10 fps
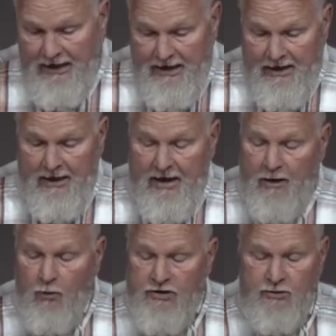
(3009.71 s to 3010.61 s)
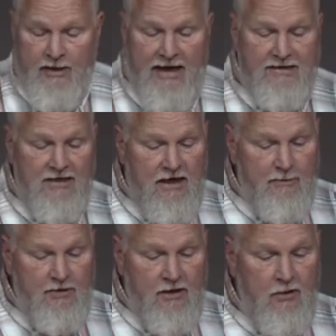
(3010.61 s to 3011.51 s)
And I wish we had
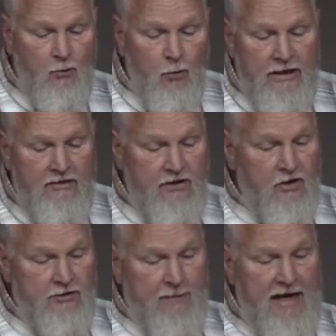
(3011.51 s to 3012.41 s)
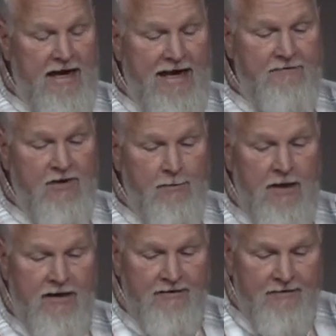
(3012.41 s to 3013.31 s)
time to read those, but I have them
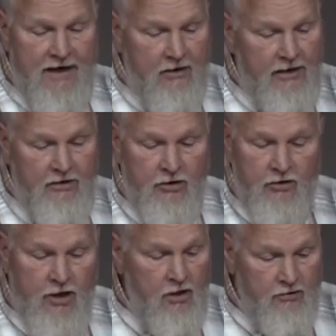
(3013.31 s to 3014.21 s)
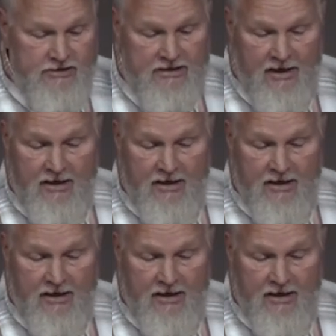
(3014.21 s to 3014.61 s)
there in your notes.